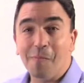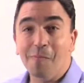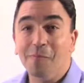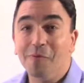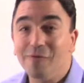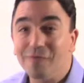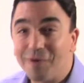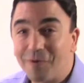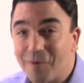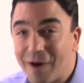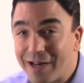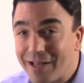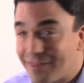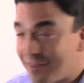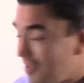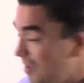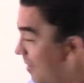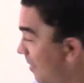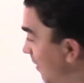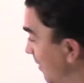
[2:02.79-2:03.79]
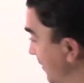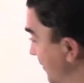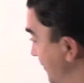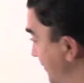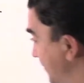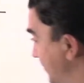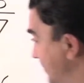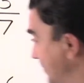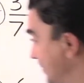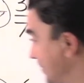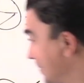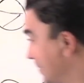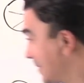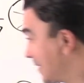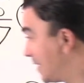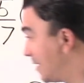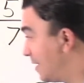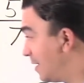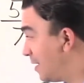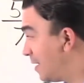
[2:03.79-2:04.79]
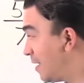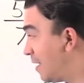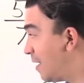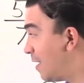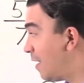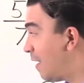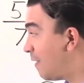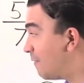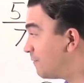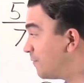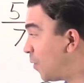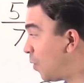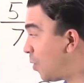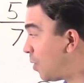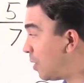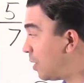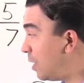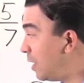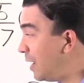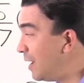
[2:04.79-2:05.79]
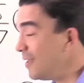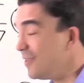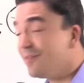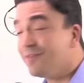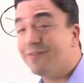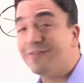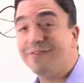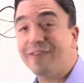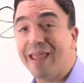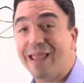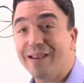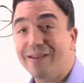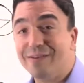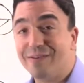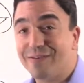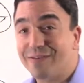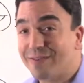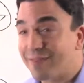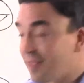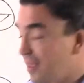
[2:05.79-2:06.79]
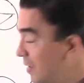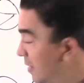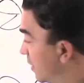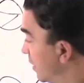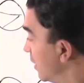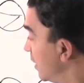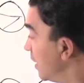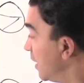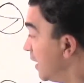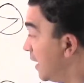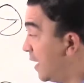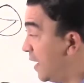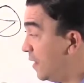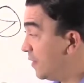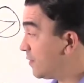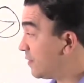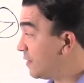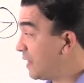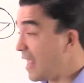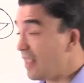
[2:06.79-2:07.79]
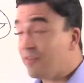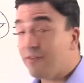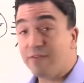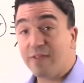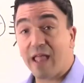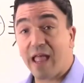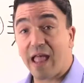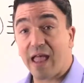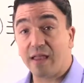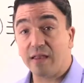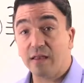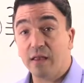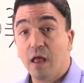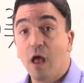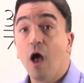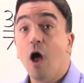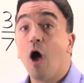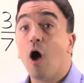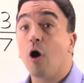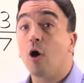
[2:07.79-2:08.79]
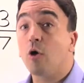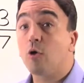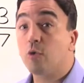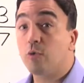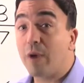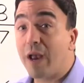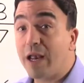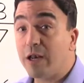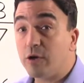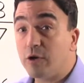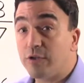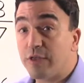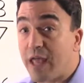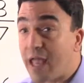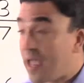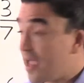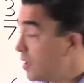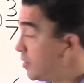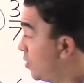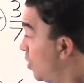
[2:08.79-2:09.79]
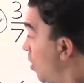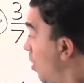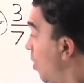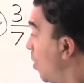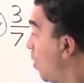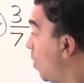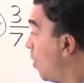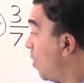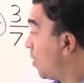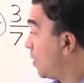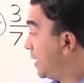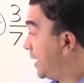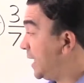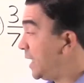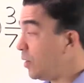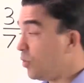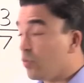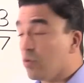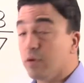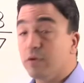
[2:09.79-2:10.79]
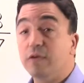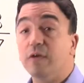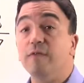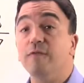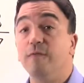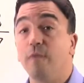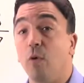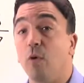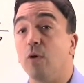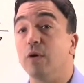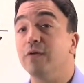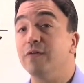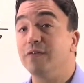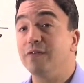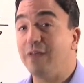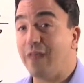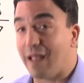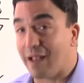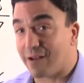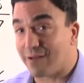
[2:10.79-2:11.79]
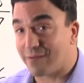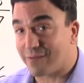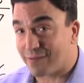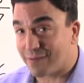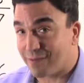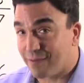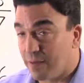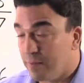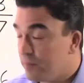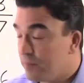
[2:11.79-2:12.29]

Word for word: Moving right along. 4 sixths is less than, greater than, or equal to 4 sixths.